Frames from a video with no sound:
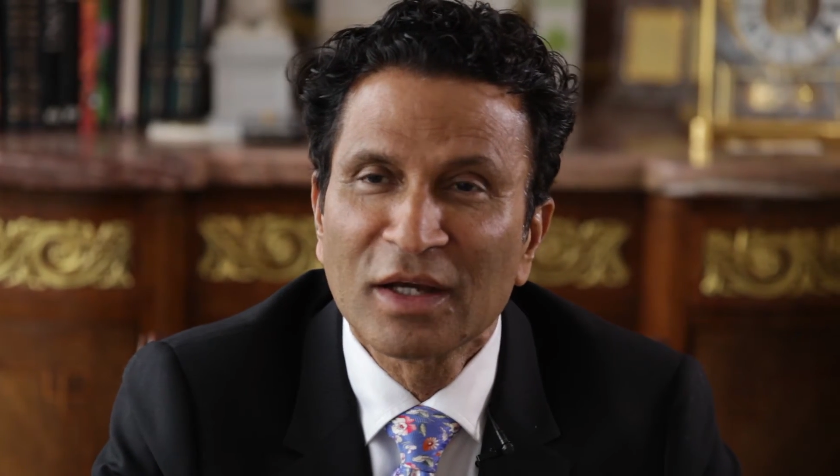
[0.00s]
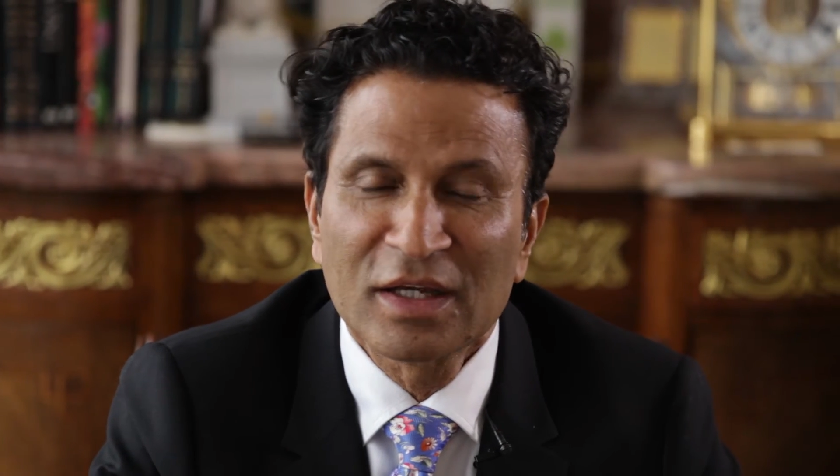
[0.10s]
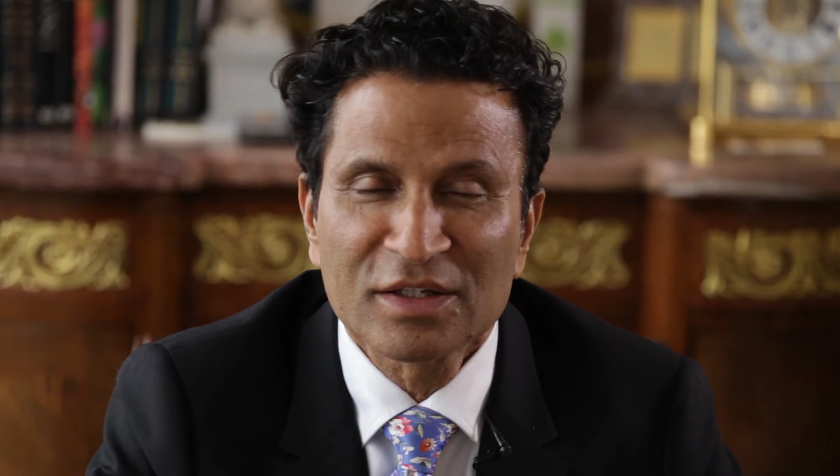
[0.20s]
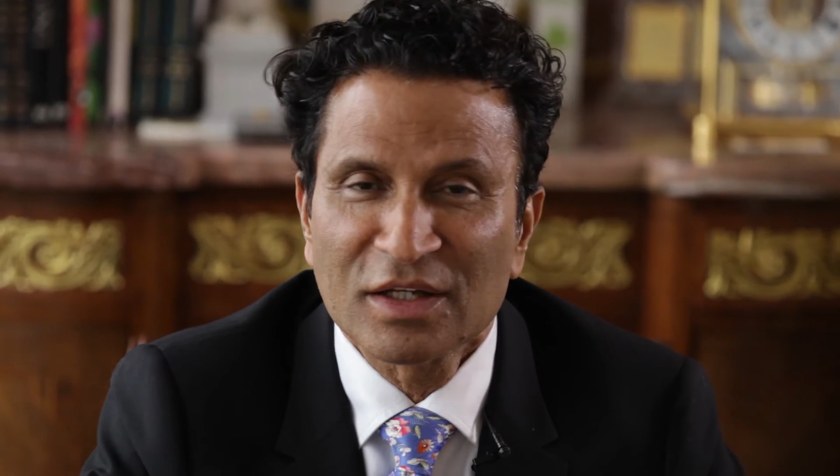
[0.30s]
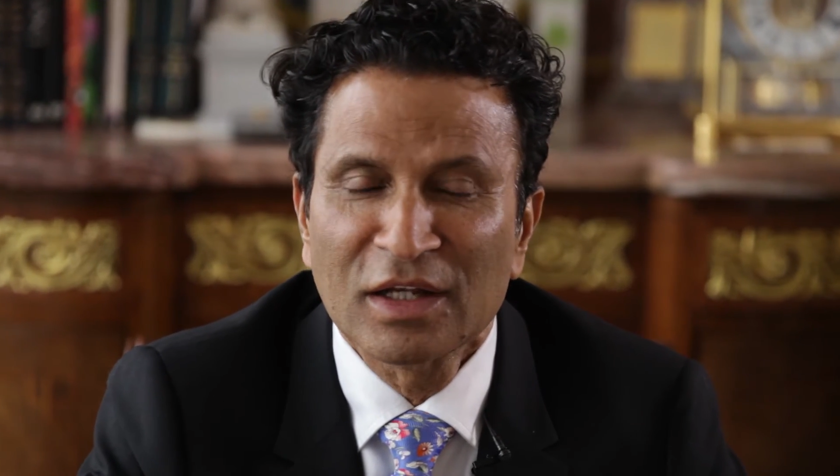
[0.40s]

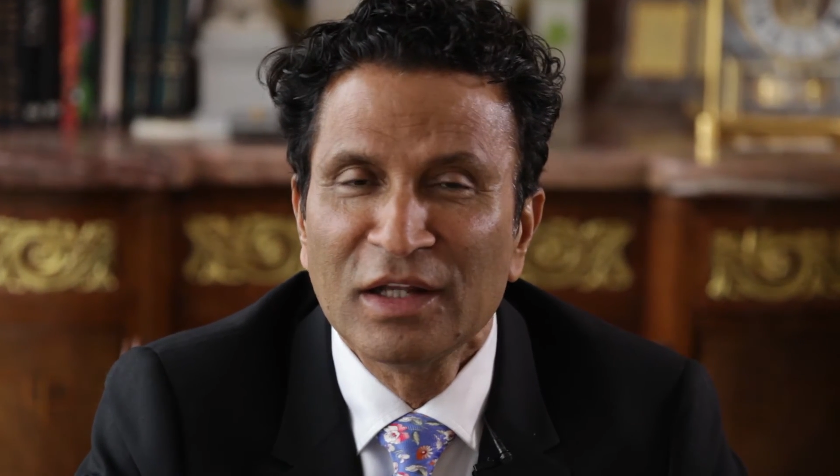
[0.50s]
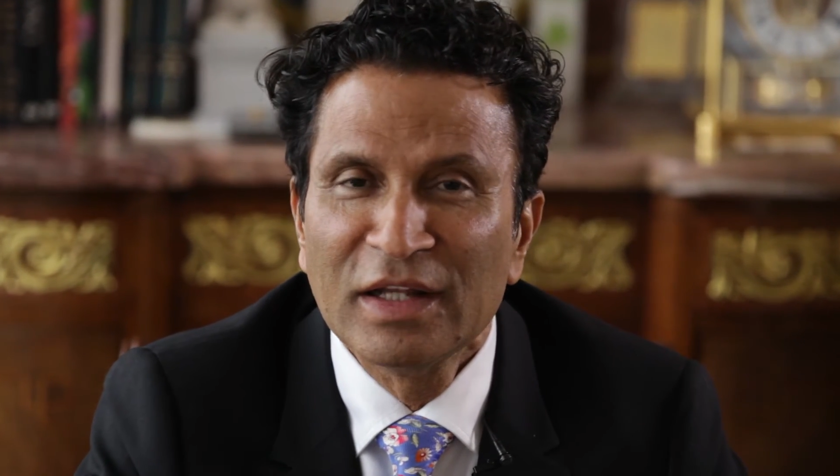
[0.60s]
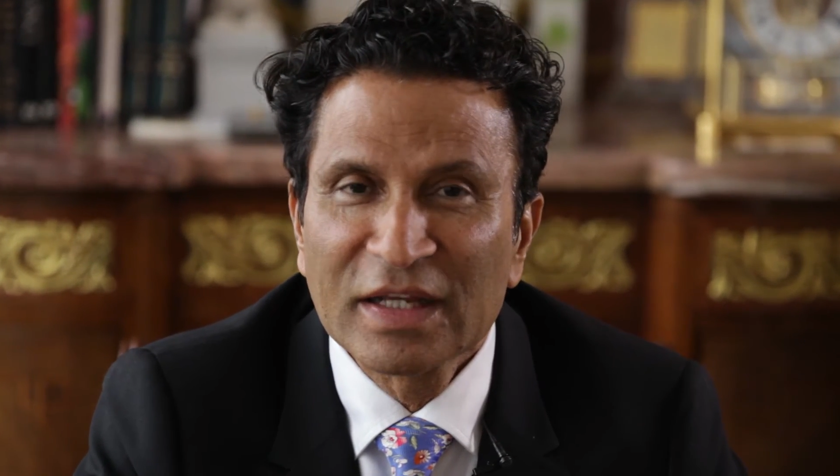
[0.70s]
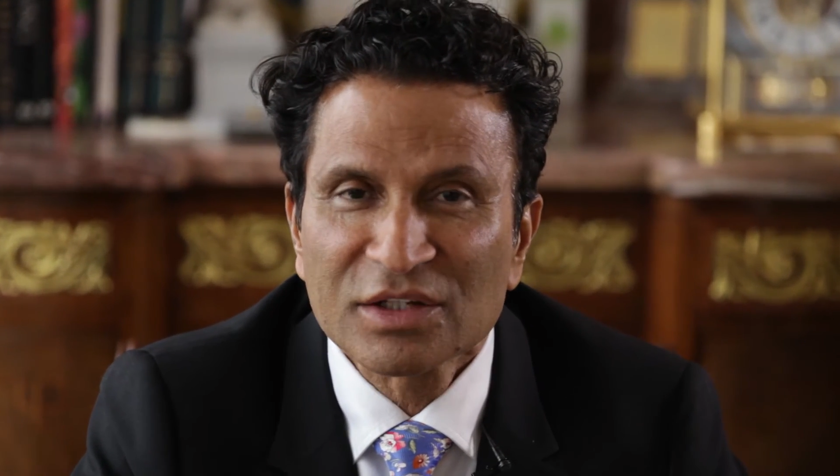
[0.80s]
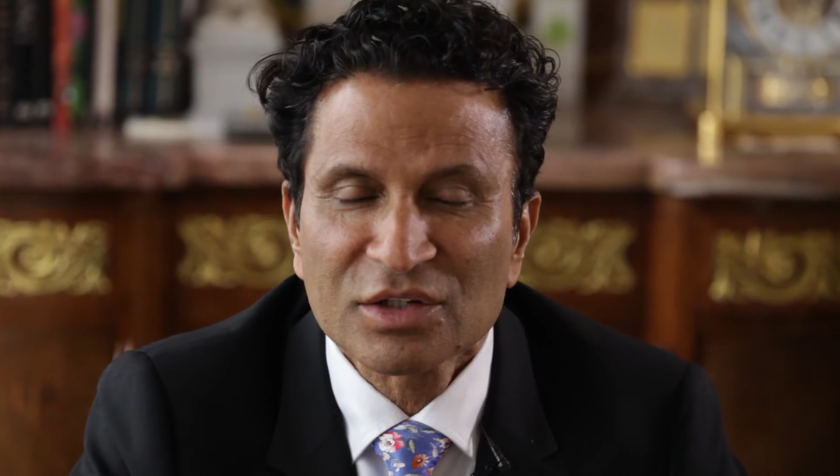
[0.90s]
as
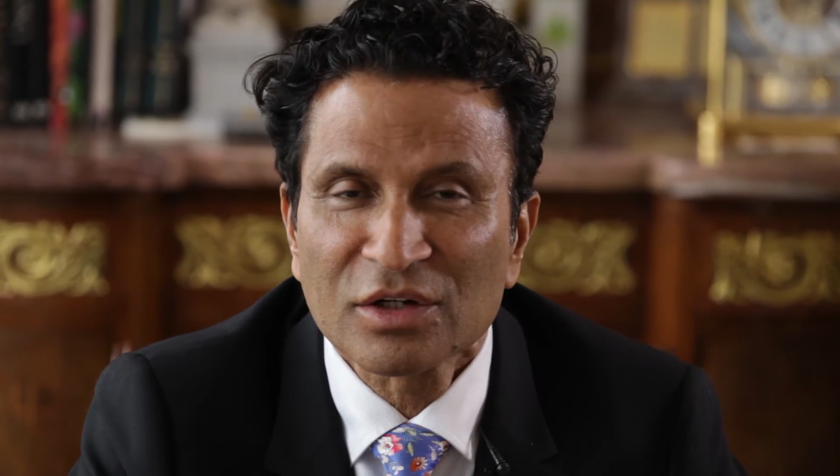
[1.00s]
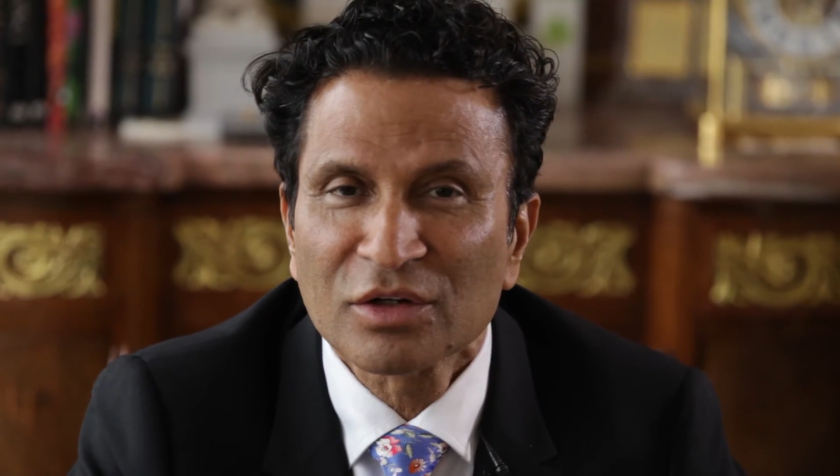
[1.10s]
elixir